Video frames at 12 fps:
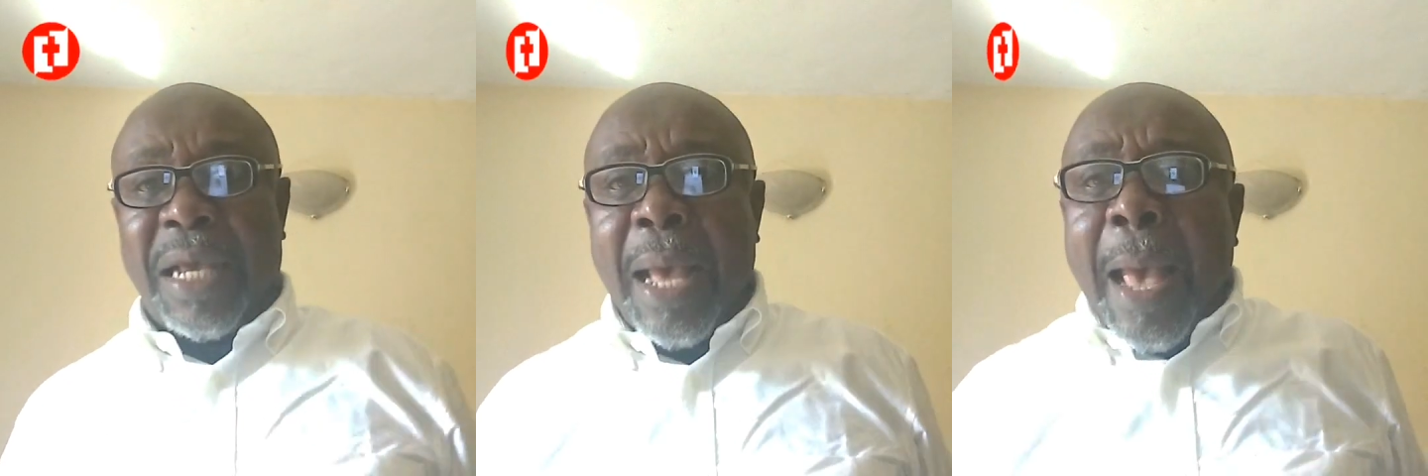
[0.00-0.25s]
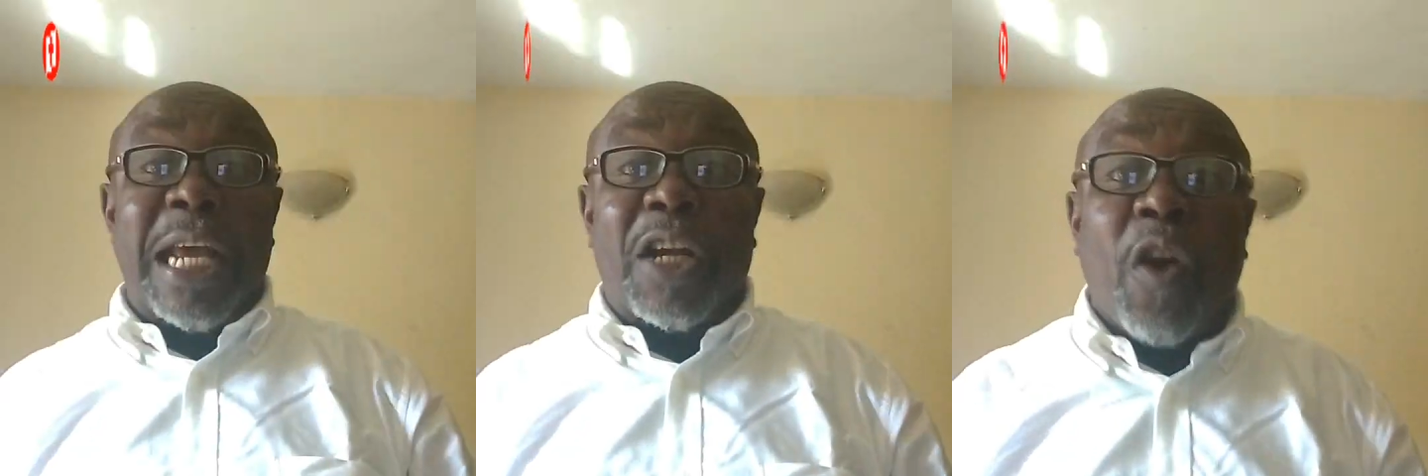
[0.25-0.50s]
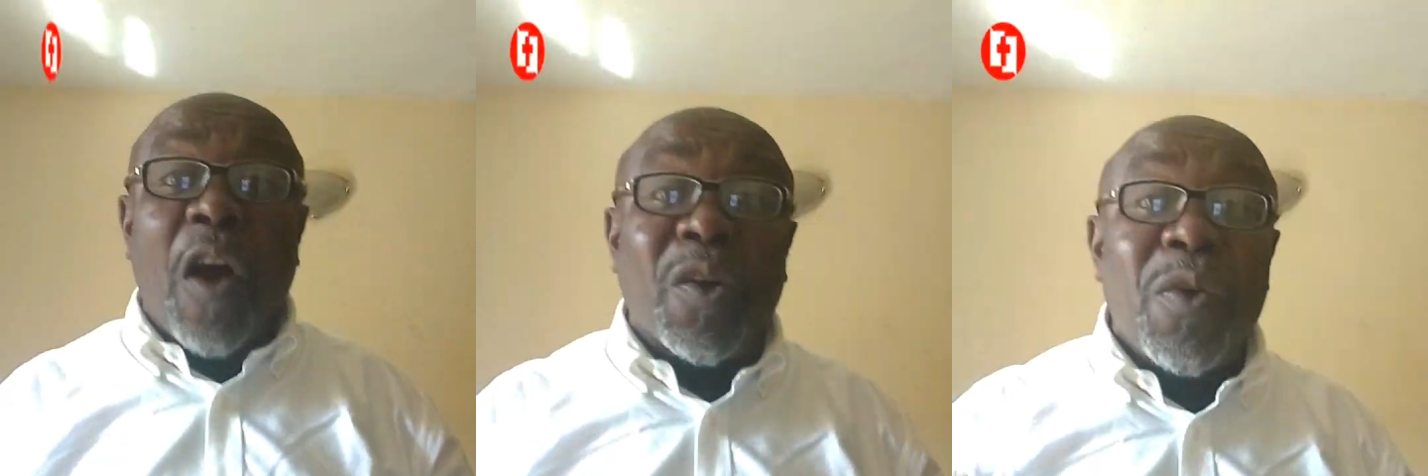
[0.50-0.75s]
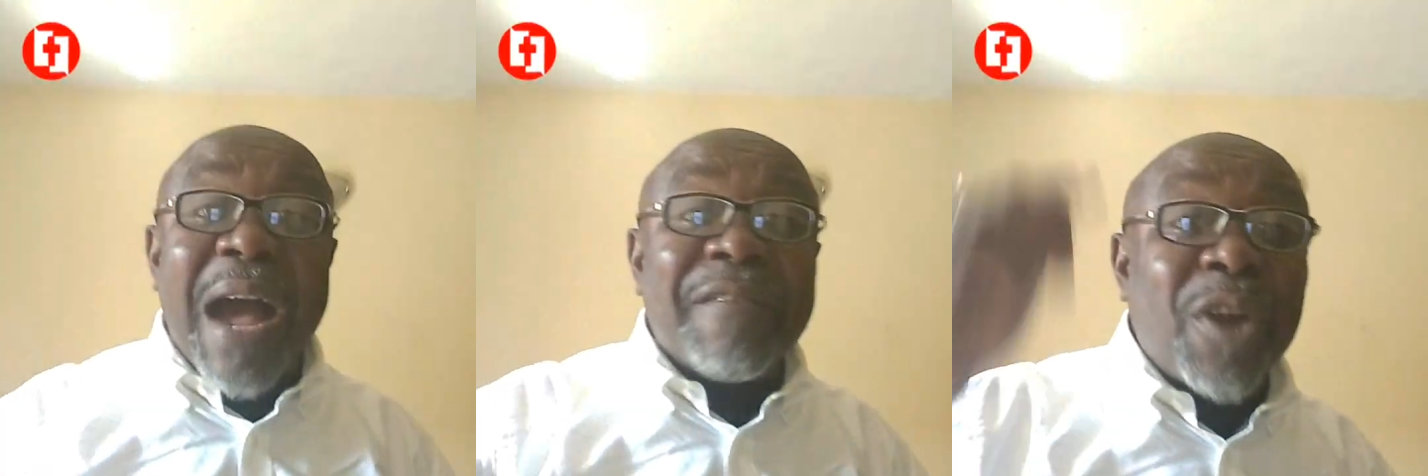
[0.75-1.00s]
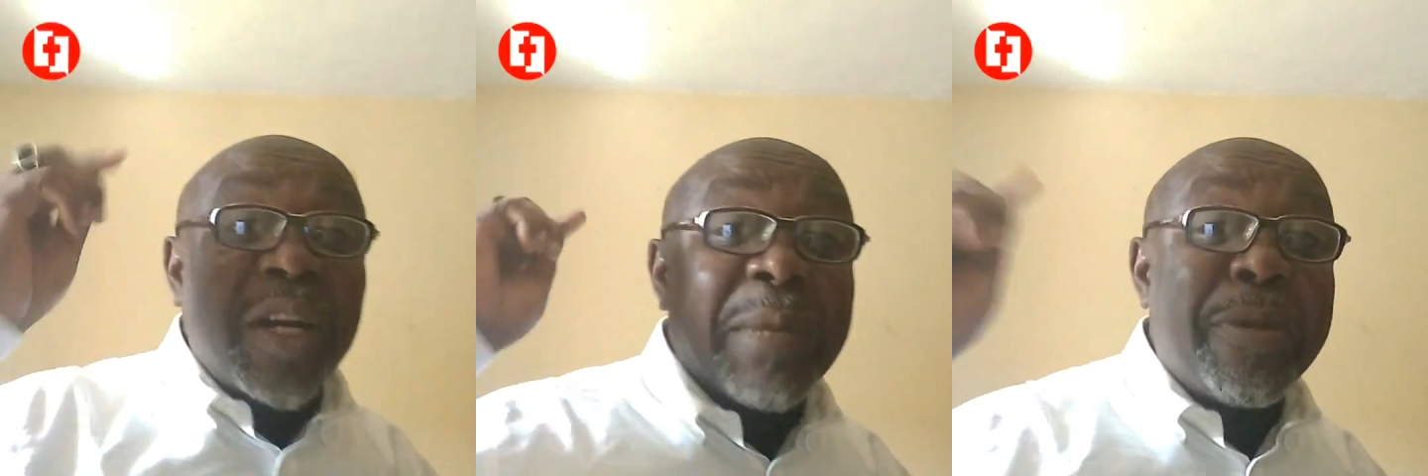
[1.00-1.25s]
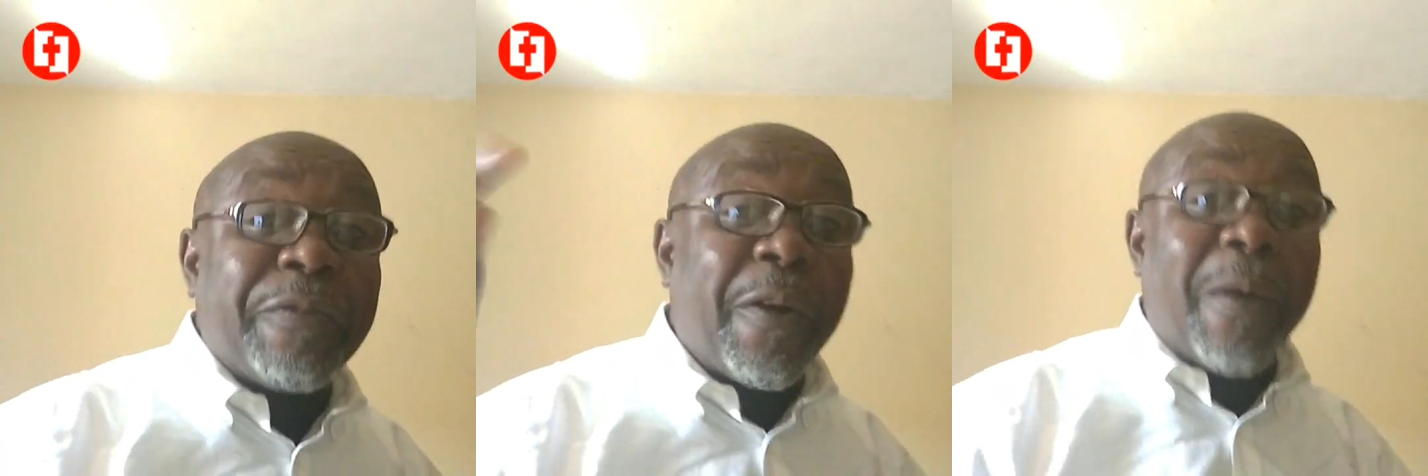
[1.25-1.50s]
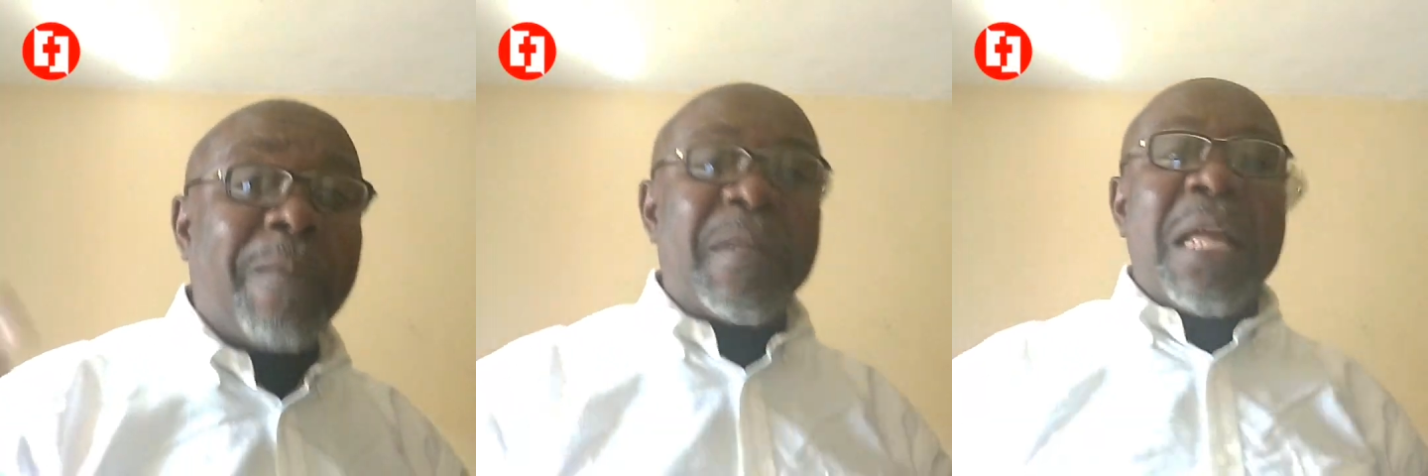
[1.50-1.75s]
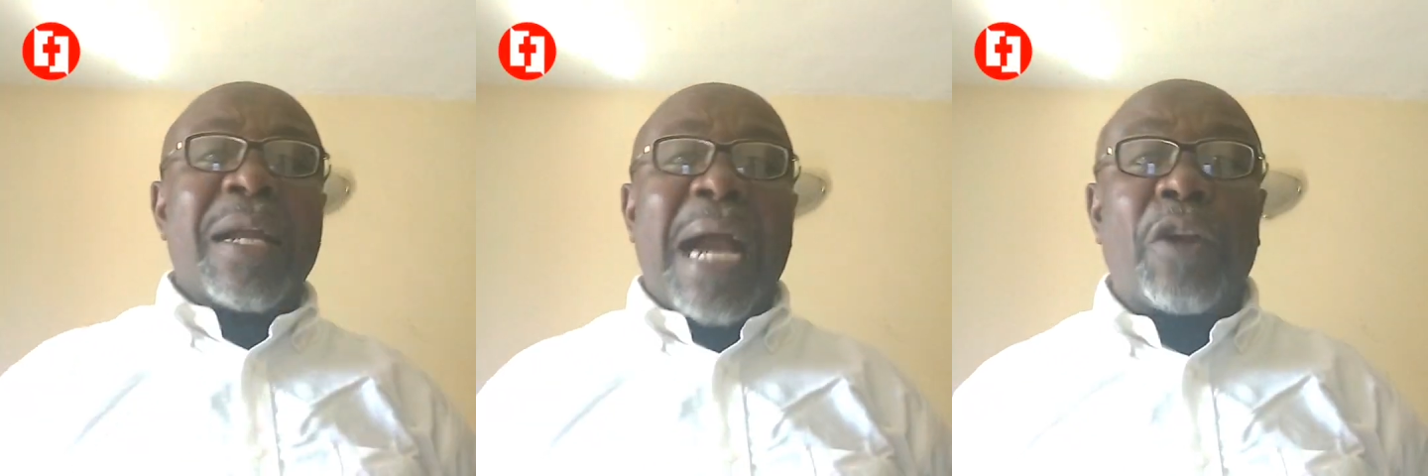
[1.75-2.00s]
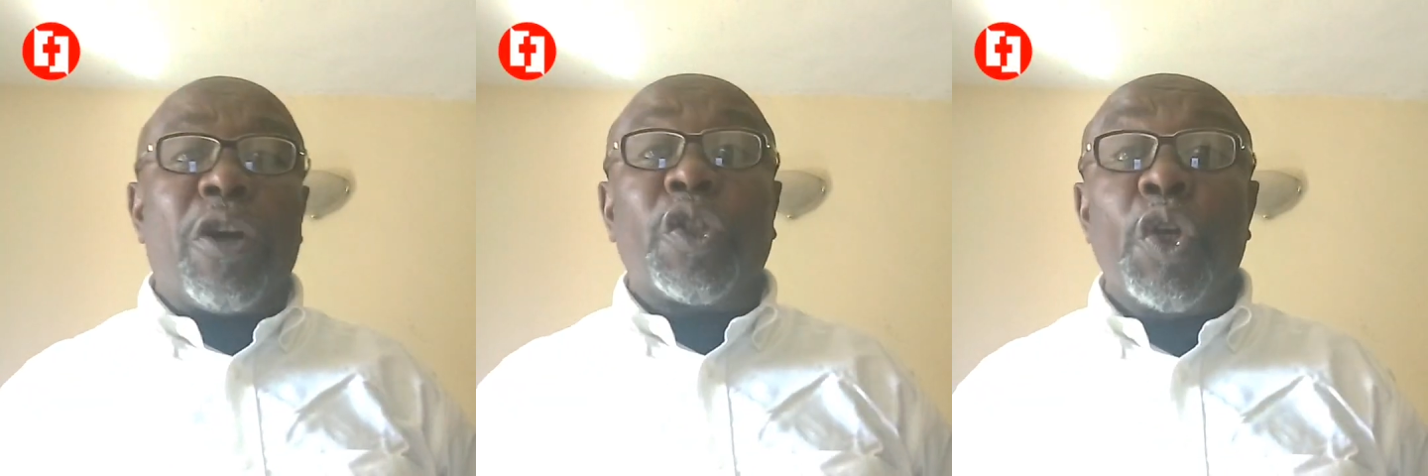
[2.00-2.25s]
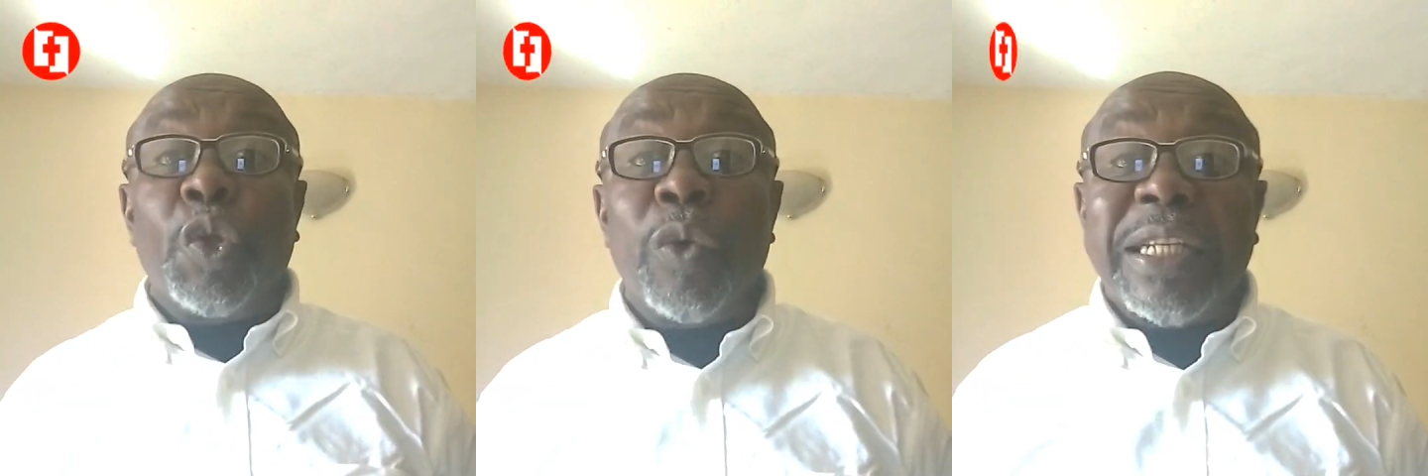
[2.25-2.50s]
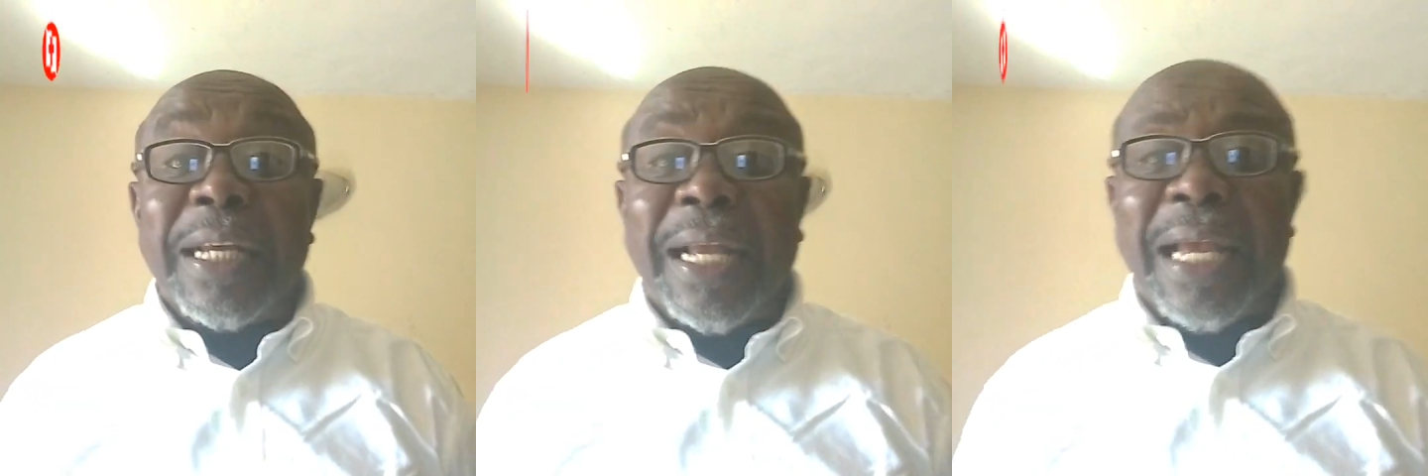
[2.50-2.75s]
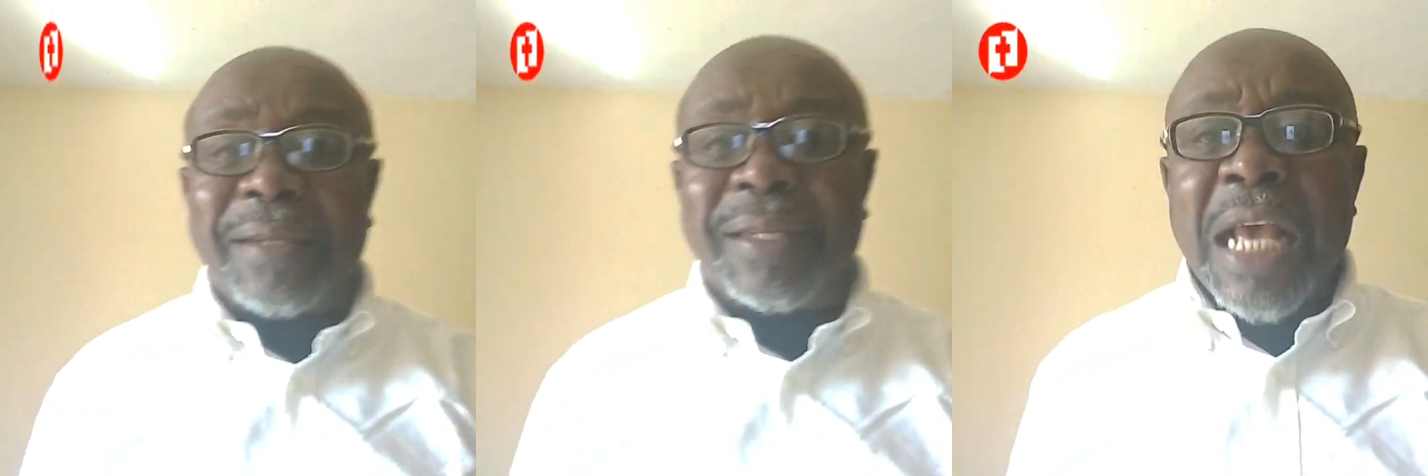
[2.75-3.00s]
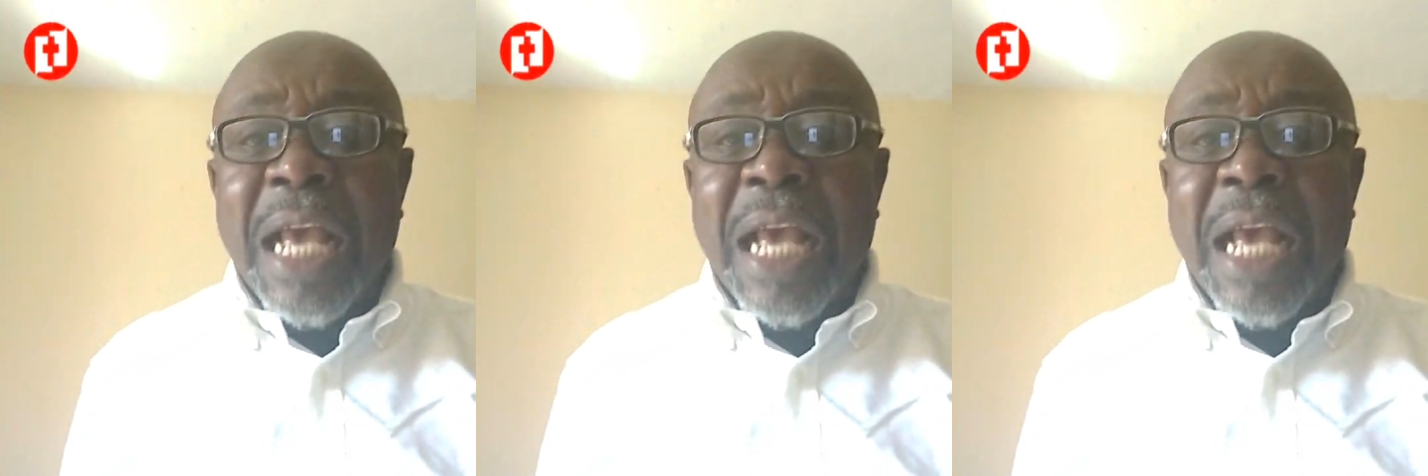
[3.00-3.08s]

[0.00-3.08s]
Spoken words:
The God who has done it before can also do it again.